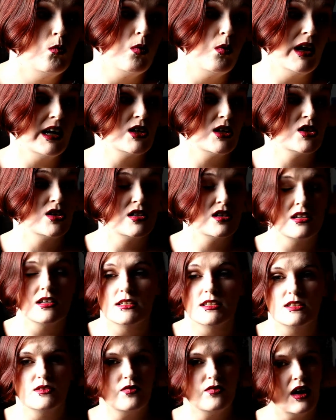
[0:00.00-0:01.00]
which
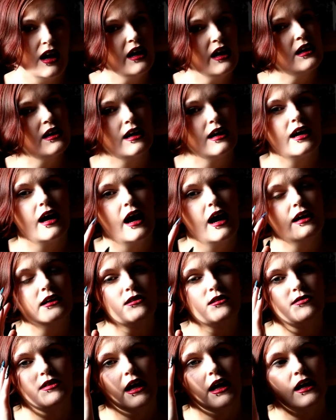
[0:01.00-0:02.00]
is fine. I
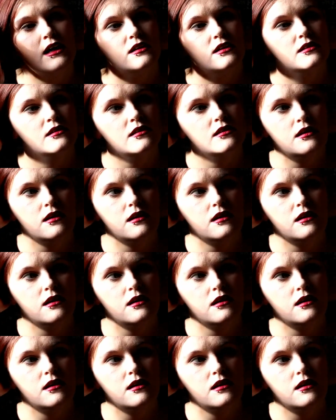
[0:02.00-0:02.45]
kind of liked